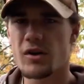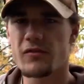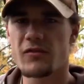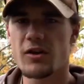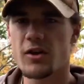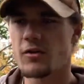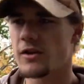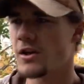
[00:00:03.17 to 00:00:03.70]

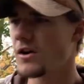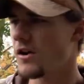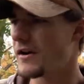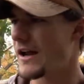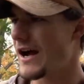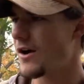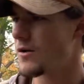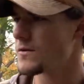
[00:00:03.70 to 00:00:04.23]
video here on
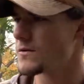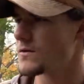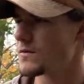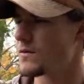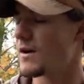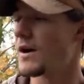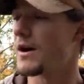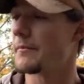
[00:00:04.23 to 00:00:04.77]
how
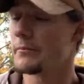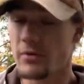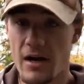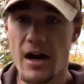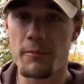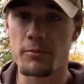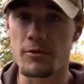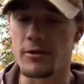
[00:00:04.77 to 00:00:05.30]
to
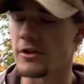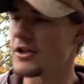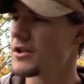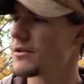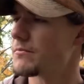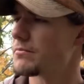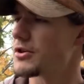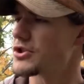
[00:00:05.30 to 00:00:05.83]
properly
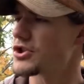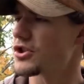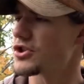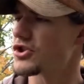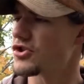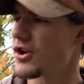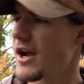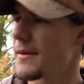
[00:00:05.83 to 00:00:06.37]
put your
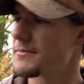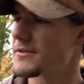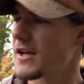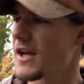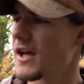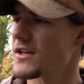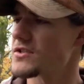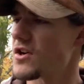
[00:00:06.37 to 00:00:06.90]
trap
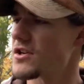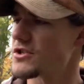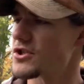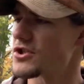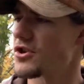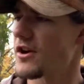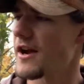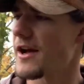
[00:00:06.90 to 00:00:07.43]
tags on your
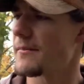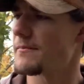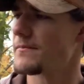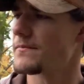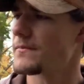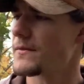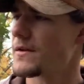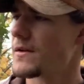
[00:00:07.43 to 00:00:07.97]
trap.
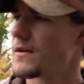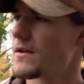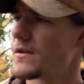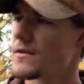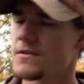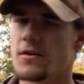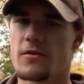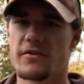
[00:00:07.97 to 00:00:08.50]

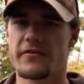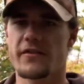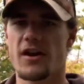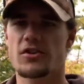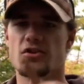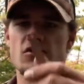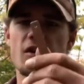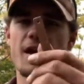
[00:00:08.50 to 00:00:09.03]
So you've got your
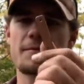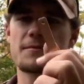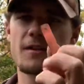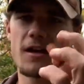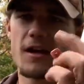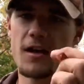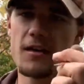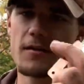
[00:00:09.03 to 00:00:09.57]
trap
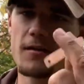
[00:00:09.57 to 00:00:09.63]
tag